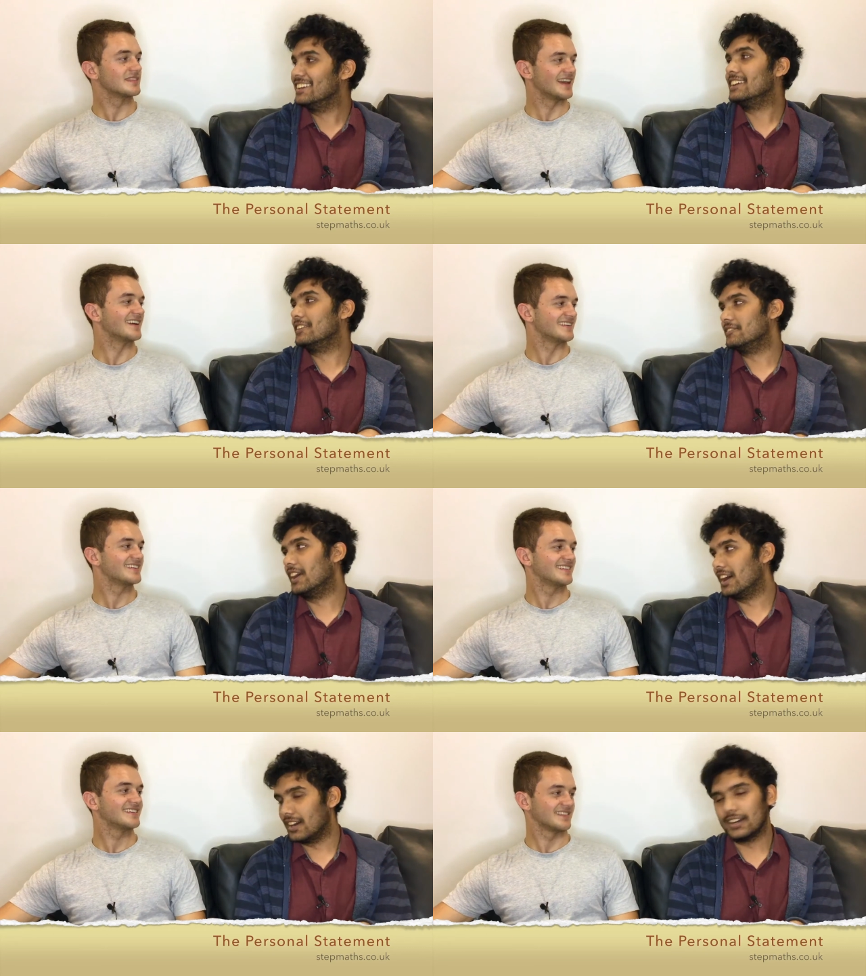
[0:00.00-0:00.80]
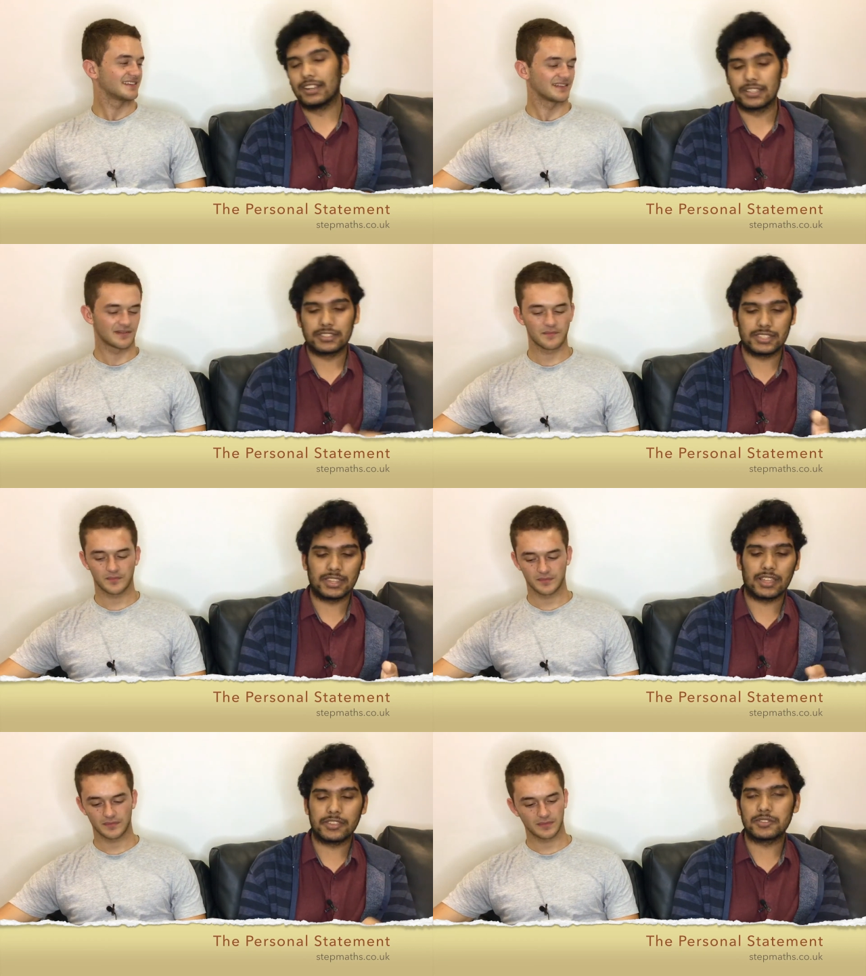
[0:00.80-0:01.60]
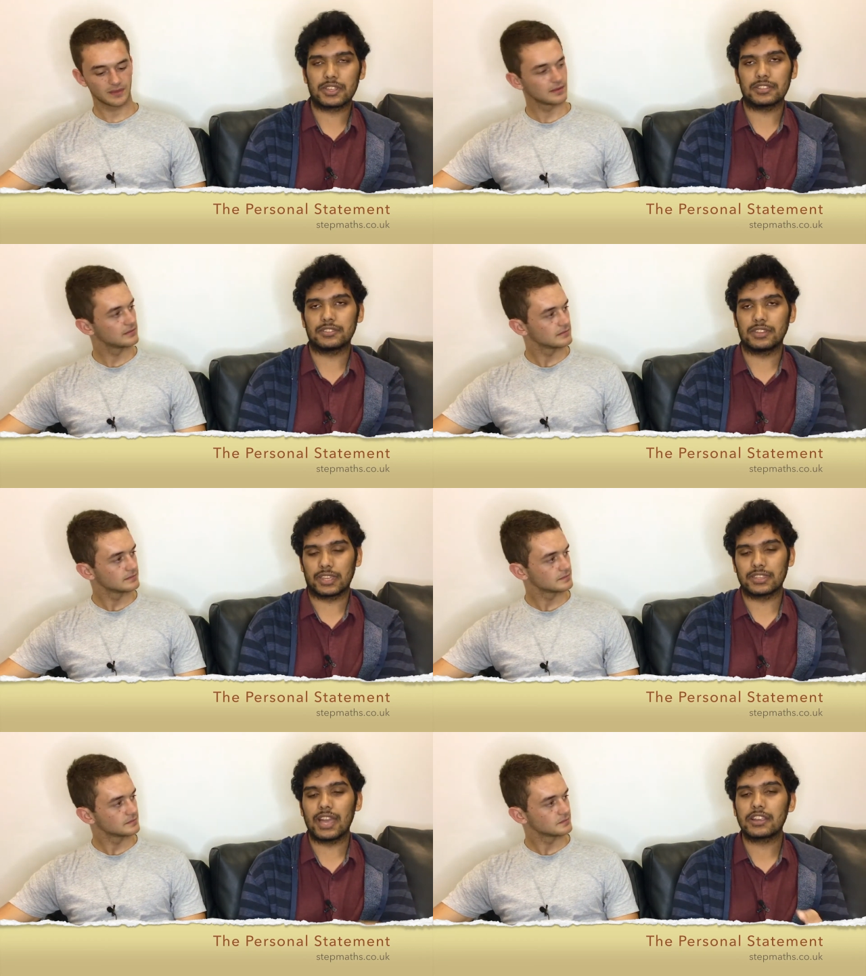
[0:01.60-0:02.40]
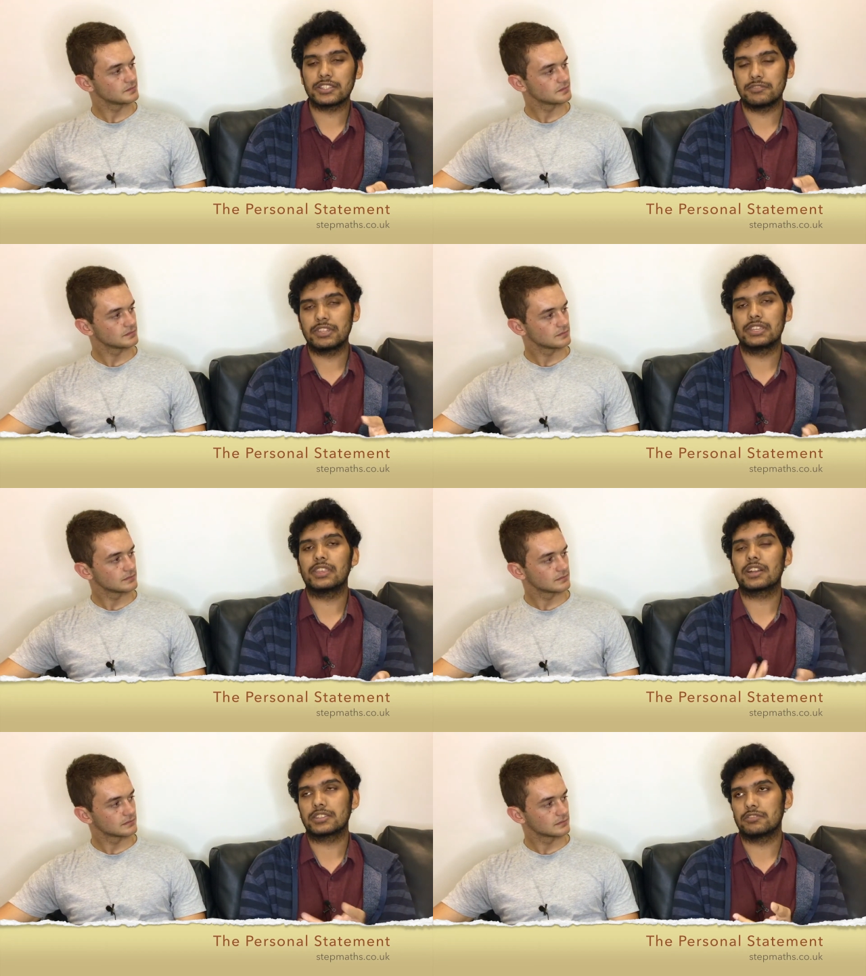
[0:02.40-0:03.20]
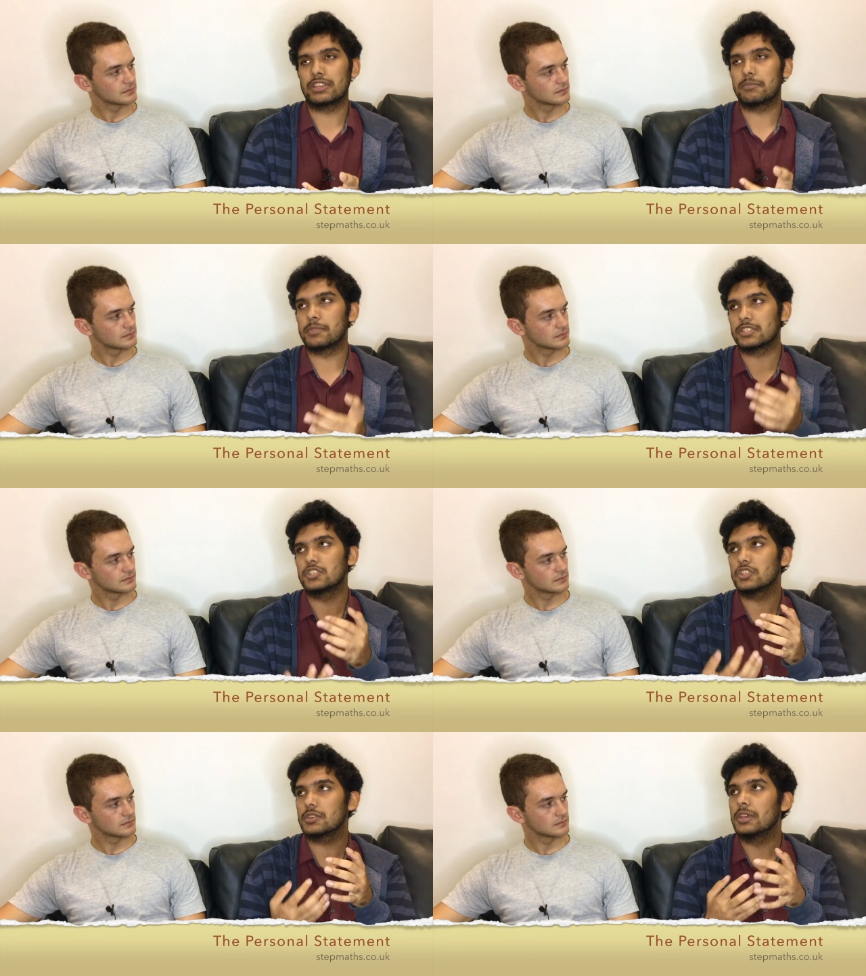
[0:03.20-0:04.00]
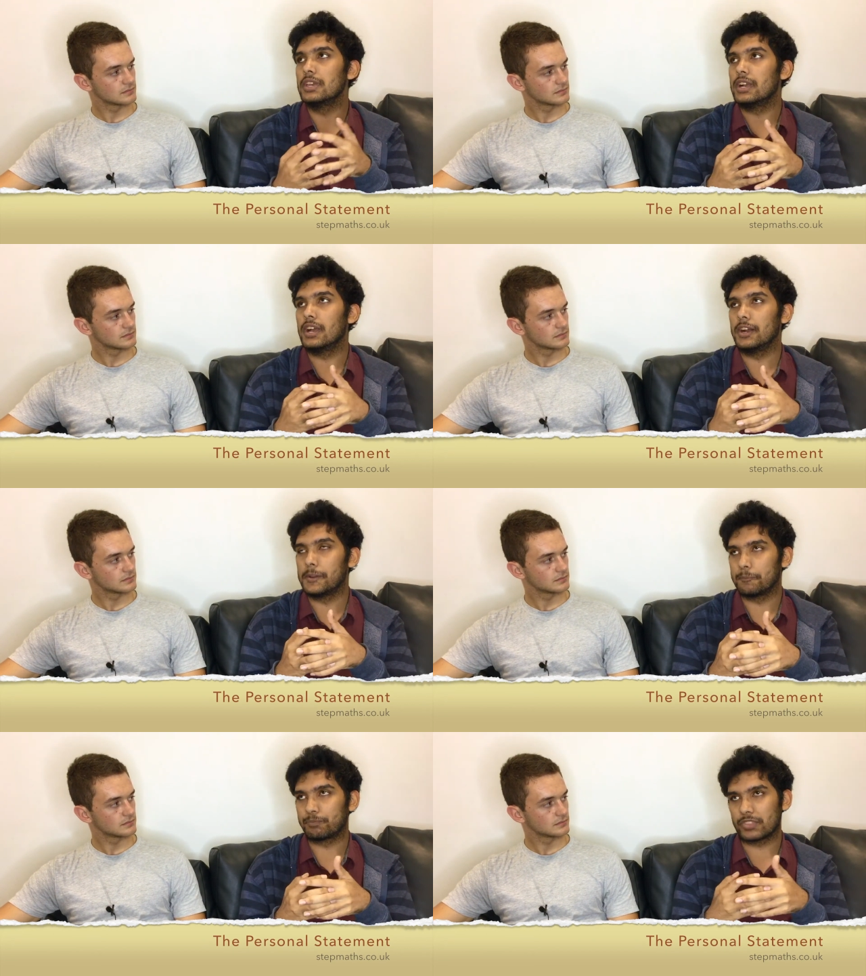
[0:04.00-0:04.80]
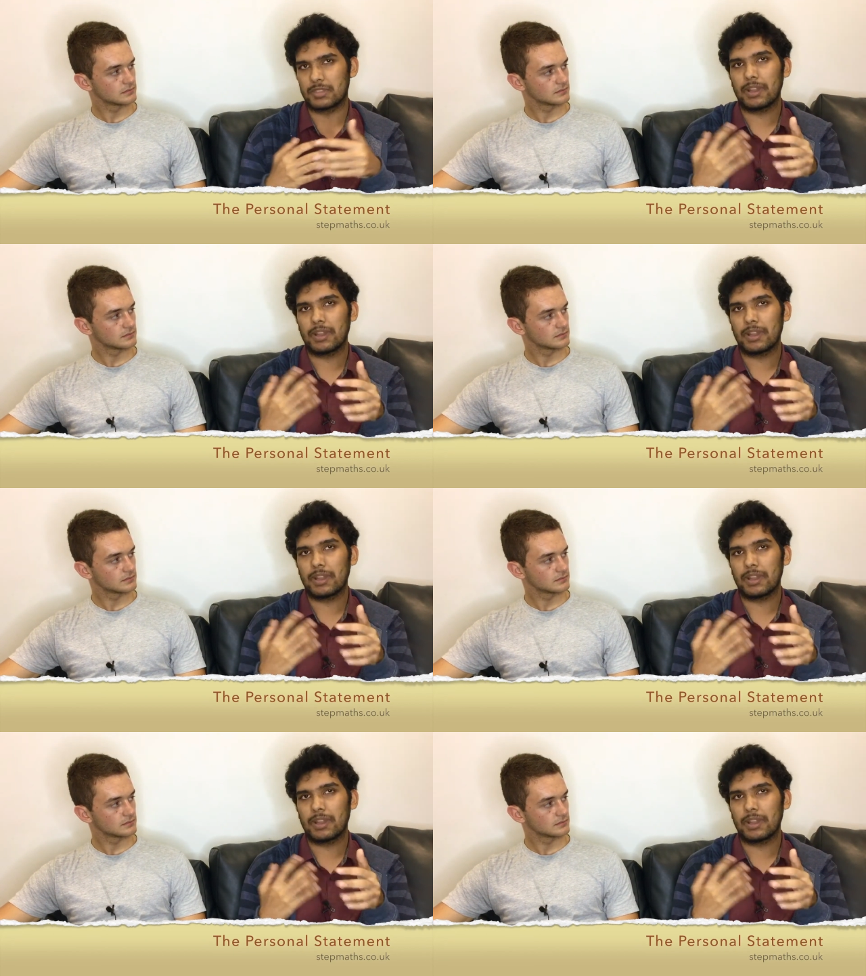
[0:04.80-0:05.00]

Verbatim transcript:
Speaker 1: Yeah, but you see that those kinds of, like they actually read, they actually read, but it's just um, they